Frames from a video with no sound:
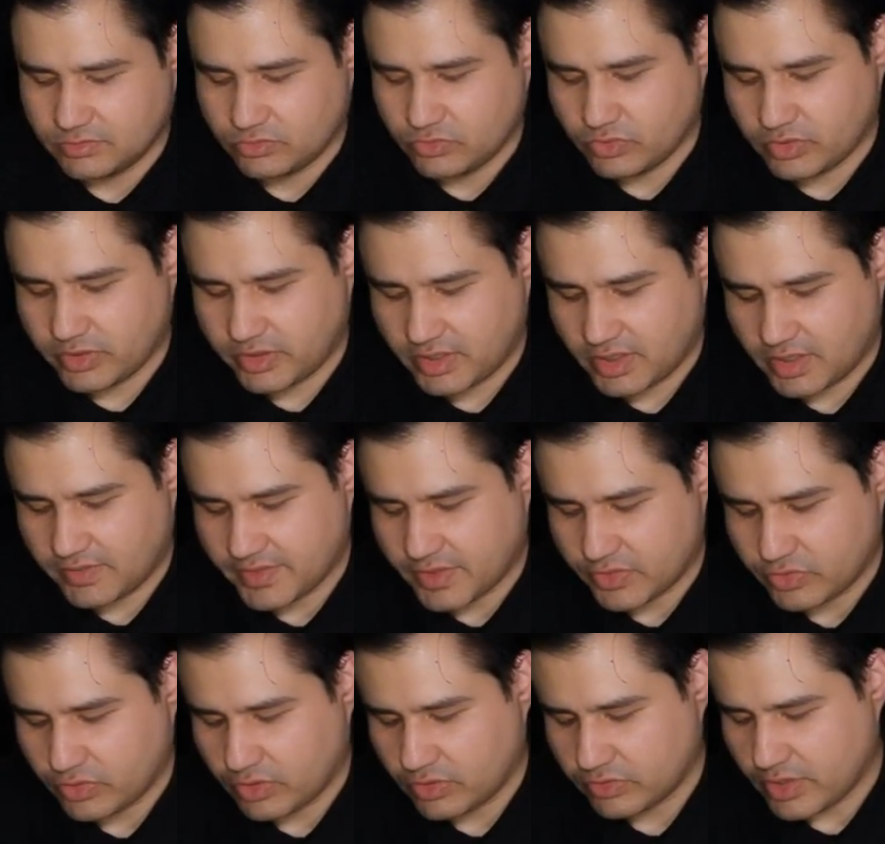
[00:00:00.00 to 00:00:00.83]
You already have
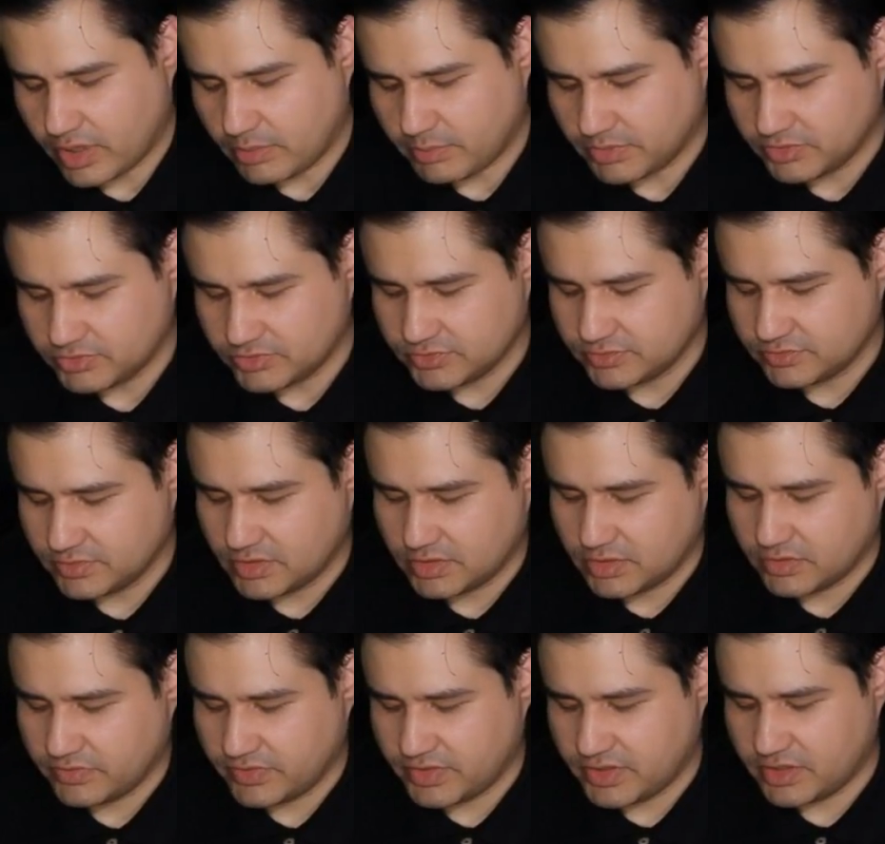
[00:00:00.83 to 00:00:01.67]
the 3 of diamonds,
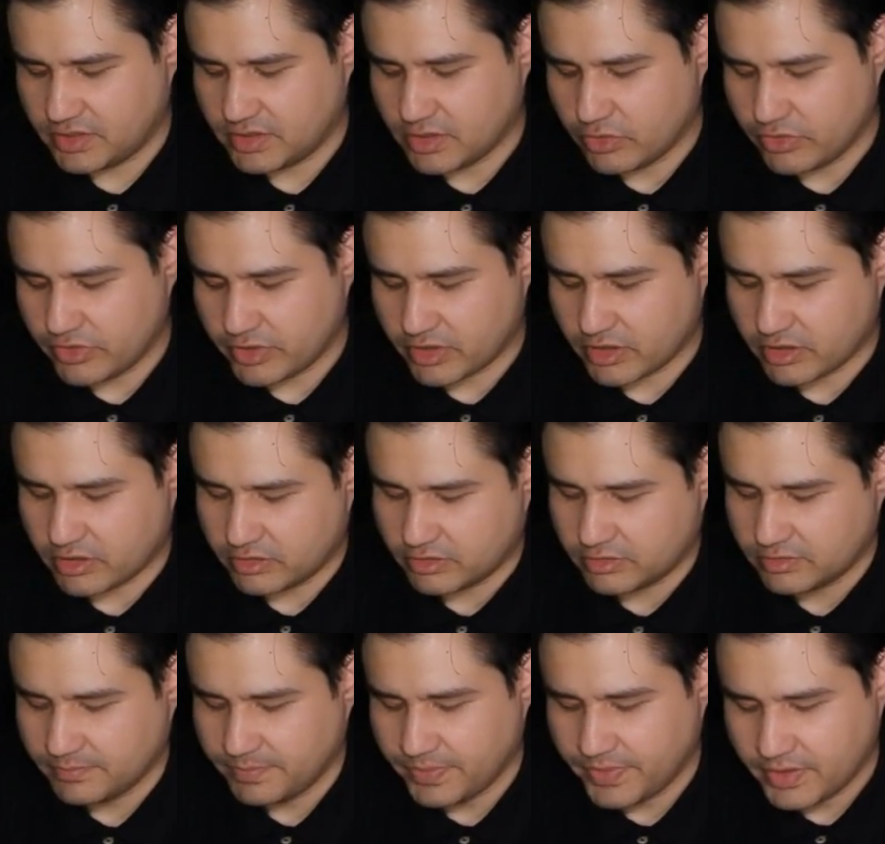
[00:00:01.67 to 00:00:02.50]
and over here the other card.